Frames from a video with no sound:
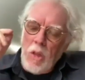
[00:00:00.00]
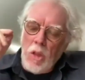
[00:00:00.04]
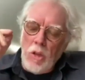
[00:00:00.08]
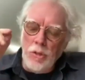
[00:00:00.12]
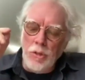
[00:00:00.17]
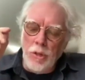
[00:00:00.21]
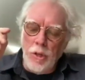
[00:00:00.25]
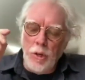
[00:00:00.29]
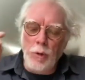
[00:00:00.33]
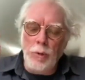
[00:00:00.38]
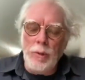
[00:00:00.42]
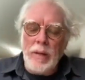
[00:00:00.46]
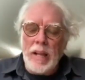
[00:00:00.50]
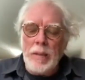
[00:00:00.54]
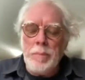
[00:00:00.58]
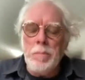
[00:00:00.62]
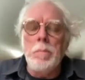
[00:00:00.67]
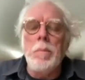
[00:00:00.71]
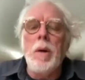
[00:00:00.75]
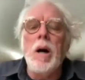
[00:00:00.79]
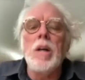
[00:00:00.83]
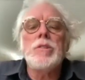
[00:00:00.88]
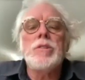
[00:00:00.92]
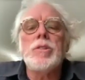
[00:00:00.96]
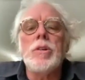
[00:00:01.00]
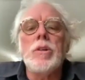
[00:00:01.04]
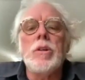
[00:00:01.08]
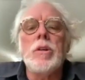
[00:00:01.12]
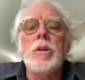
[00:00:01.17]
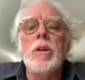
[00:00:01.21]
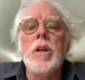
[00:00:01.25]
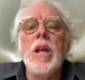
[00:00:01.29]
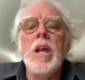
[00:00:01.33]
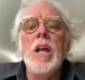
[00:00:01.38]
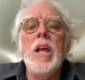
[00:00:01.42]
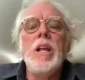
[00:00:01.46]
you know that Musser,
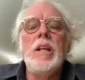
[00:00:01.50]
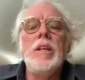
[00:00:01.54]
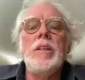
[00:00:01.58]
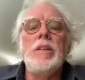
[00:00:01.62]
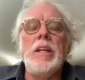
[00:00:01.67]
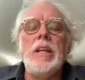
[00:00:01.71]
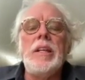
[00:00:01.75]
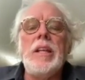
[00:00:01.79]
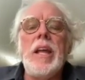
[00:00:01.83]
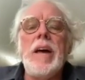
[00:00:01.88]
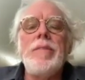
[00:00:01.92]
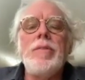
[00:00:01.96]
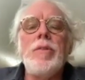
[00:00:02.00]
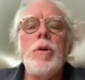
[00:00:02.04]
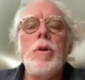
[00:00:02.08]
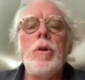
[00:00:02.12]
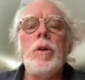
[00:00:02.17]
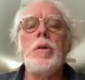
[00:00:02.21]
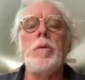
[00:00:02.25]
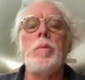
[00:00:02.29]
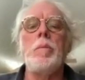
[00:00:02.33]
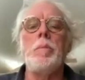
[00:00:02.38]
they never